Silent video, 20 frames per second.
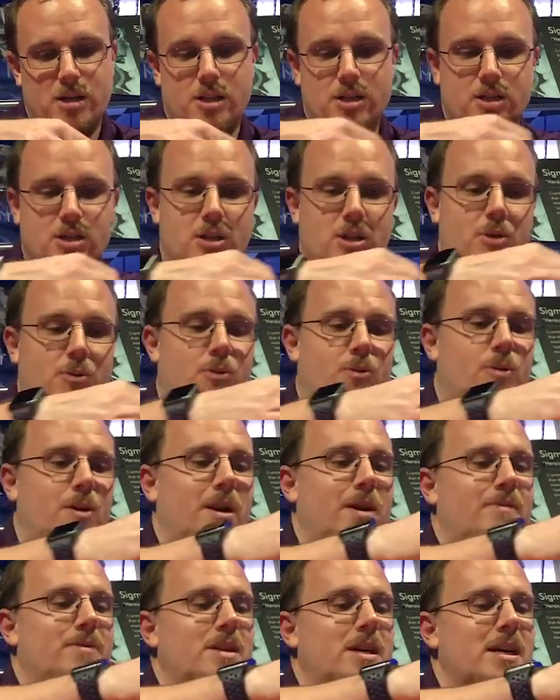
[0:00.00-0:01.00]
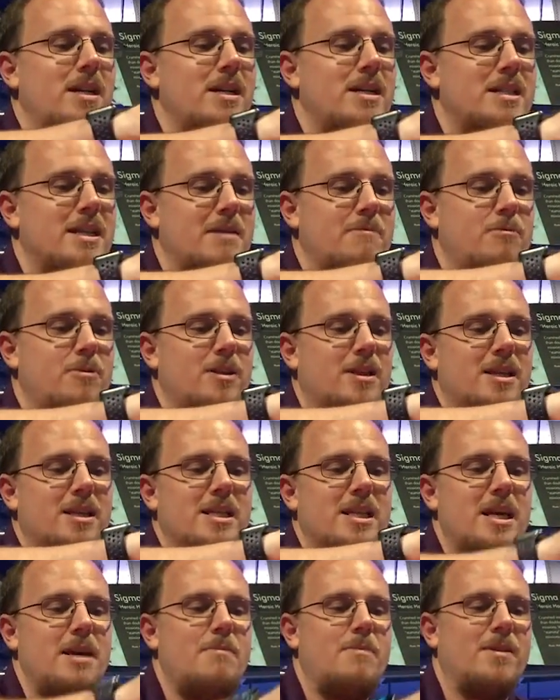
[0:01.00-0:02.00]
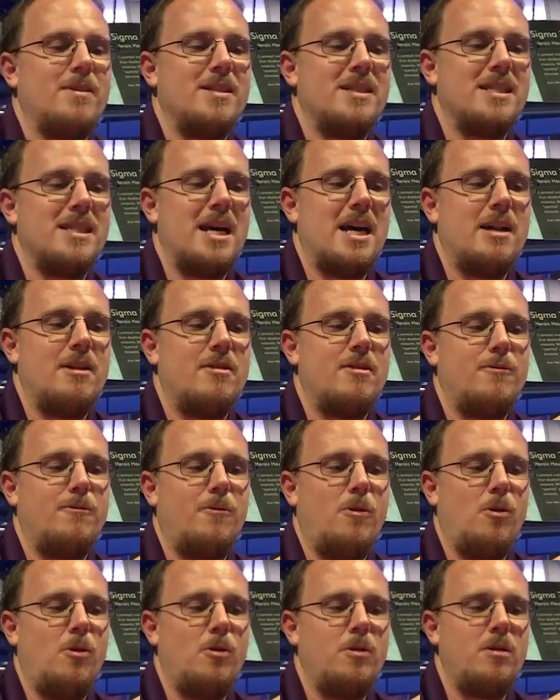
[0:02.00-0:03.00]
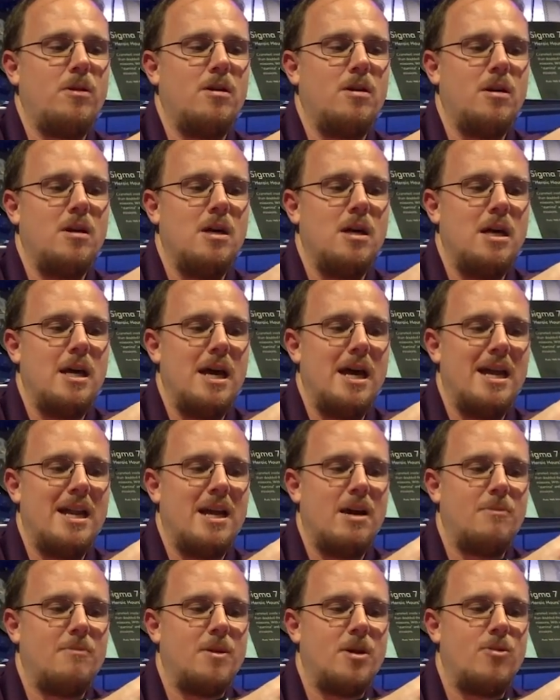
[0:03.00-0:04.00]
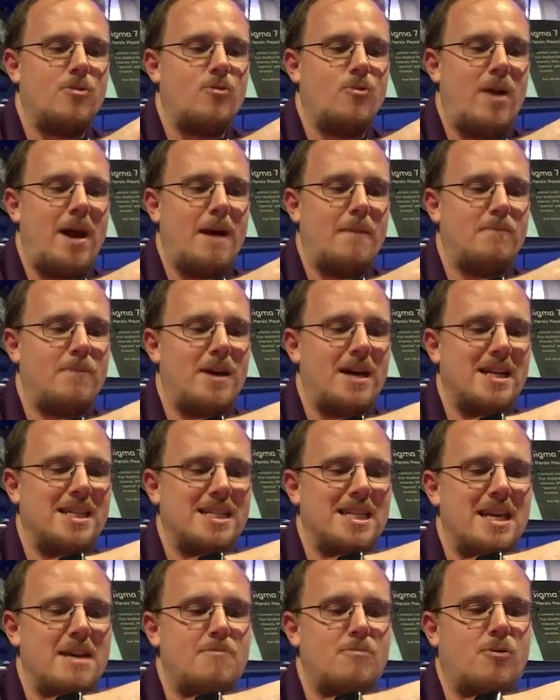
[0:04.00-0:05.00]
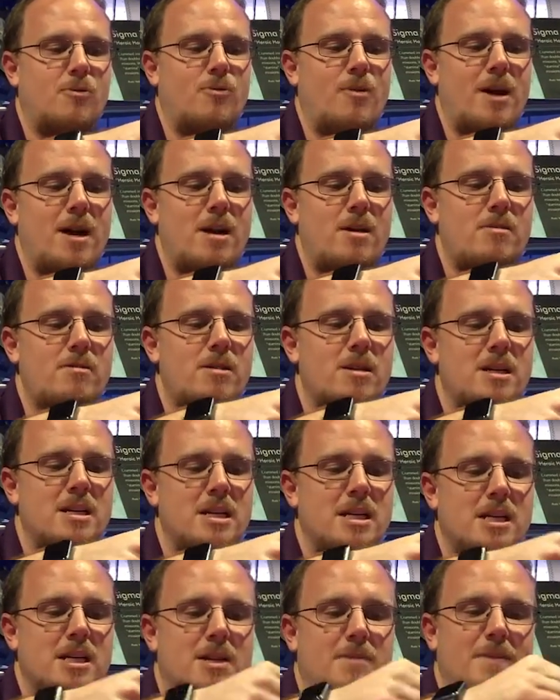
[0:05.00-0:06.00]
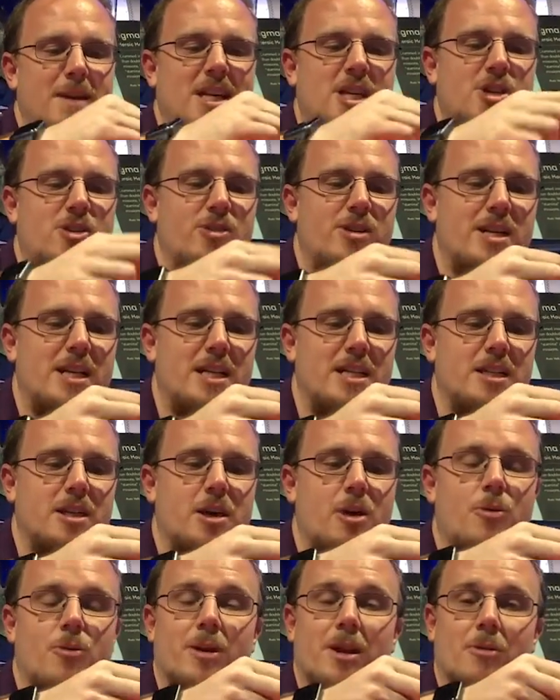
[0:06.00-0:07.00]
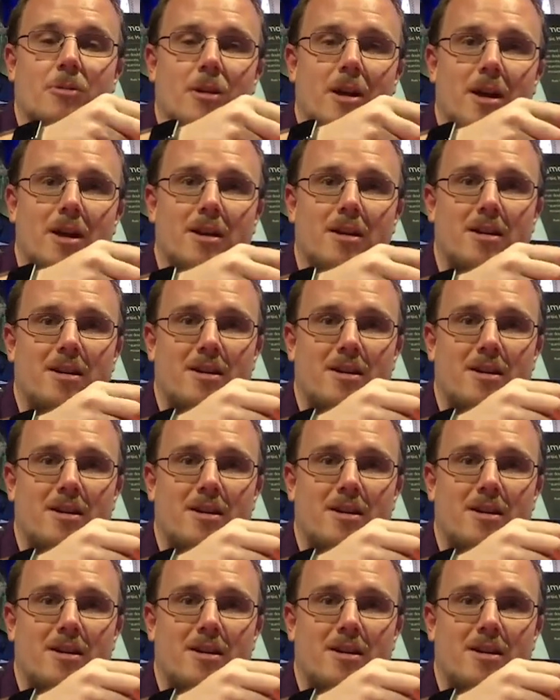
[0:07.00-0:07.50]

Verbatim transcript: So what I've done is I put the tape on the side of the fold and now I'm gonna wrap that tape around to make sure it doesn't go anywhere.